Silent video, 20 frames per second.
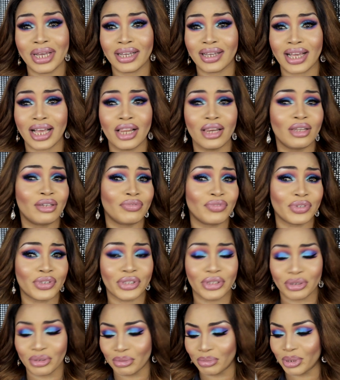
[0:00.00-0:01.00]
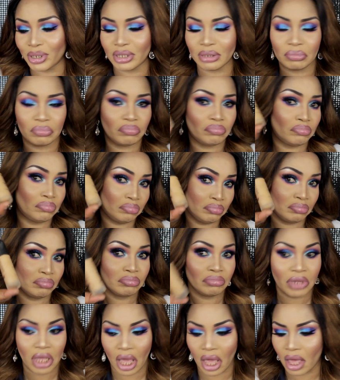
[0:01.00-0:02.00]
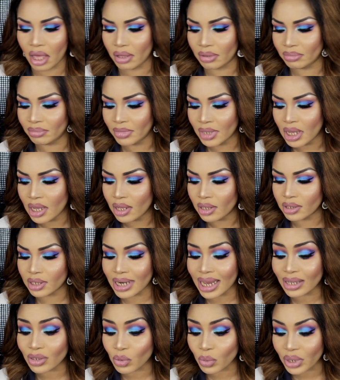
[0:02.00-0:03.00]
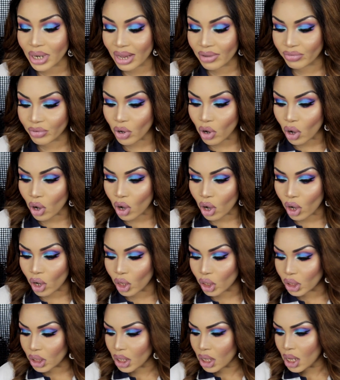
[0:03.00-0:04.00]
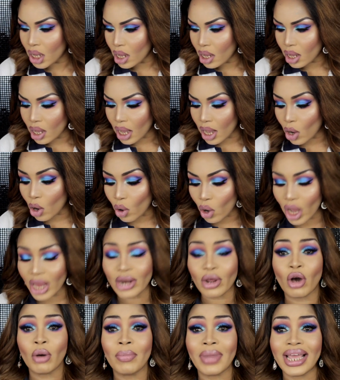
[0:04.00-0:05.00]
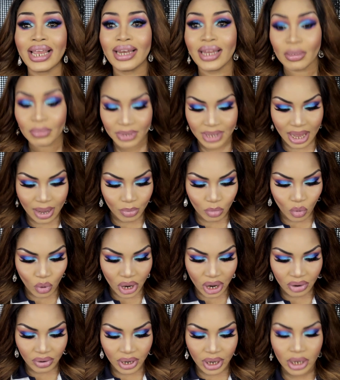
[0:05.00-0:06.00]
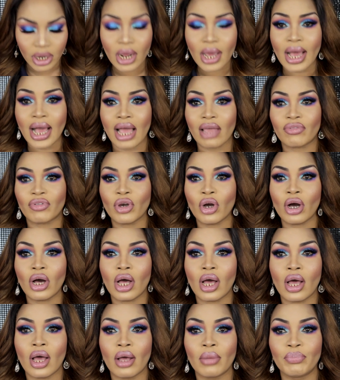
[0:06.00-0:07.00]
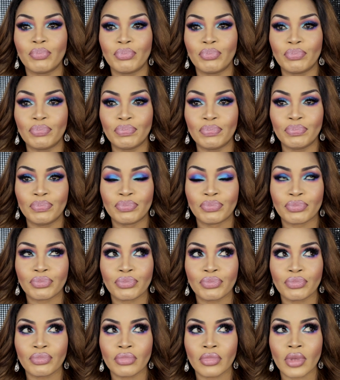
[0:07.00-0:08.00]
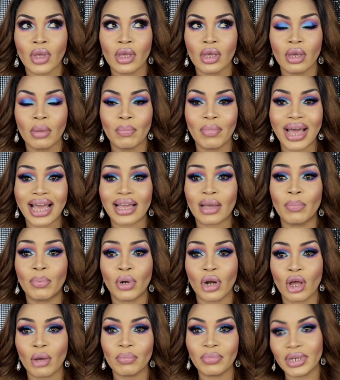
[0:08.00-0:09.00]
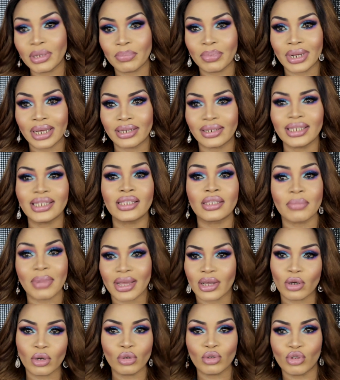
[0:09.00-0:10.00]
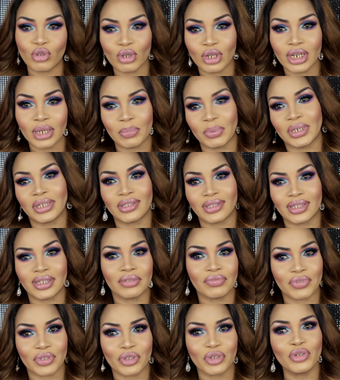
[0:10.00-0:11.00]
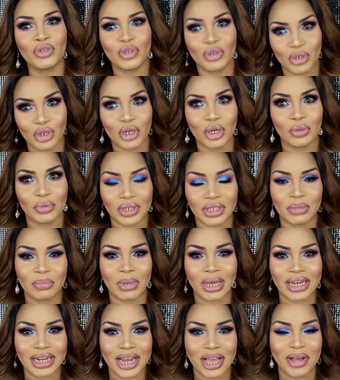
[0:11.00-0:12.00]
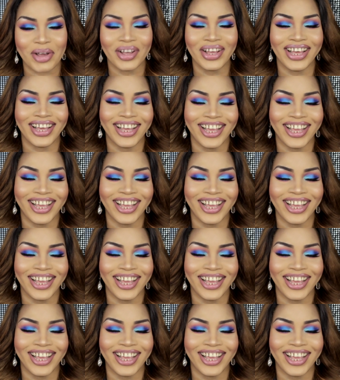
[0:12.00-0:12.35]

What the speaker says: MAC, I love you still, but yeah. So that's what I've got on. Oh, and on my lips, I've got MAC Plum Lip Liner. This is my go-to lippy, Divas. You should know this by now.